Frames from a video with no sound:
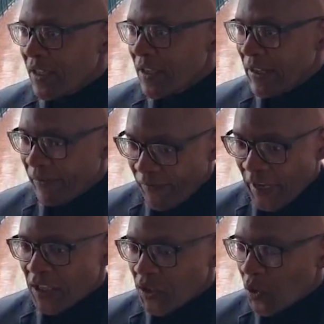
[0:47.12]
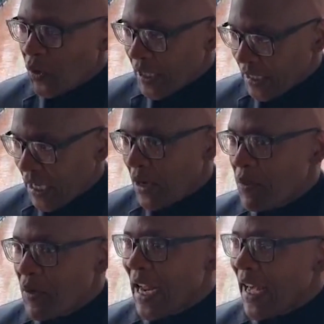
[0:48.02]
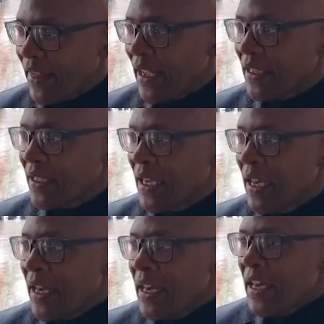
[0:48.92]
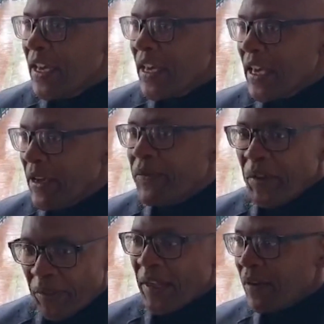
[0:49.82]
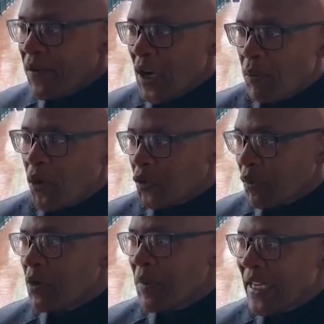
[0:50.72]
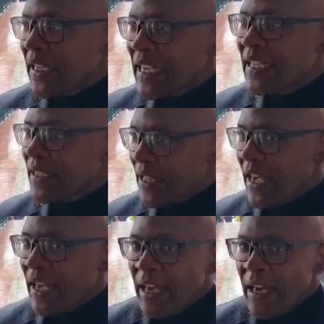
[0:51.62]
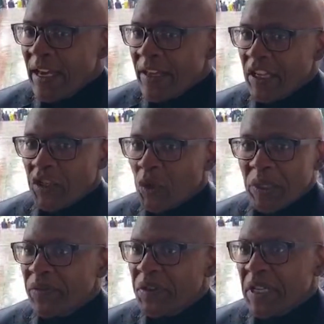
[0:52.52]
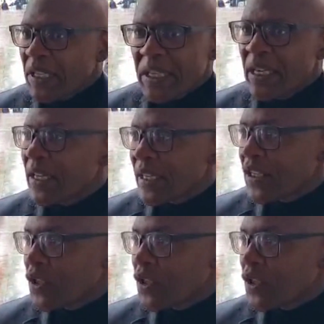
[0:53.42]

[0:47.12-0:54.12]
the facts on the table are that everything for a postponement is there. There's not even a single reason